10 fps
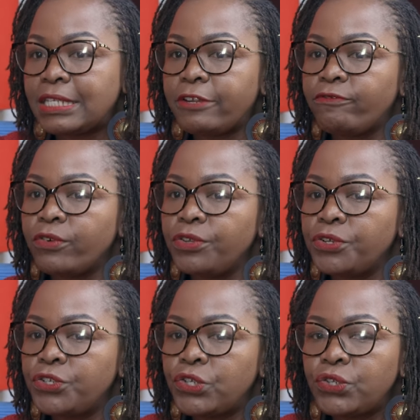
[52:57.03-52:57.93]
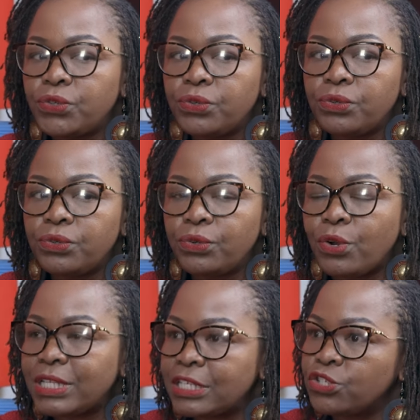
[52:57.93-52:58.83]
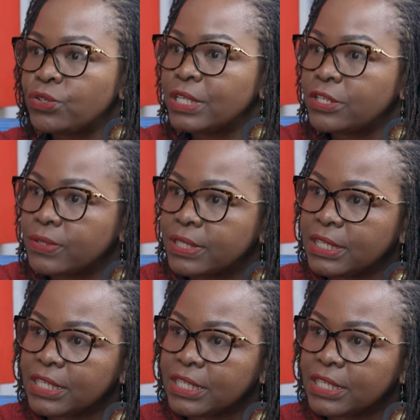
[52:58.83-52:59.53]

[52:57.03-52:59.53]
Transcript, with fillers: is that for you to do all these shows that you see,